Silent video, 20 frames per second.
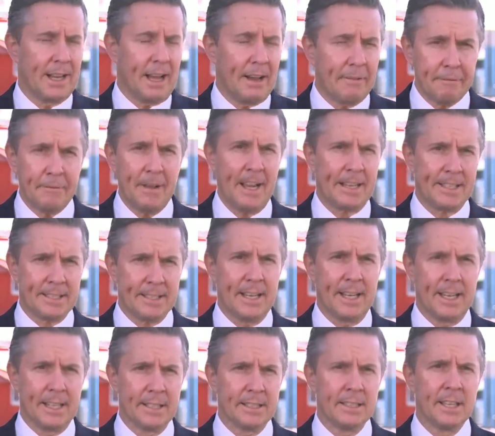enough
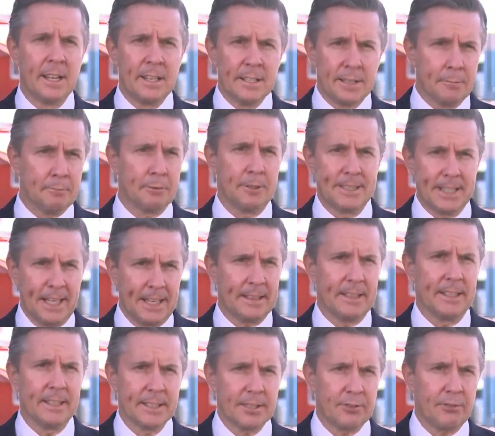vaccines to
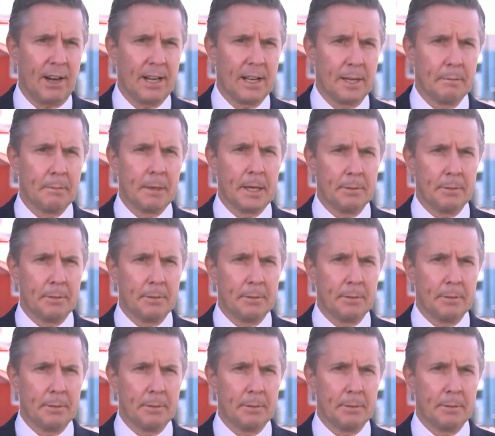protect the Australian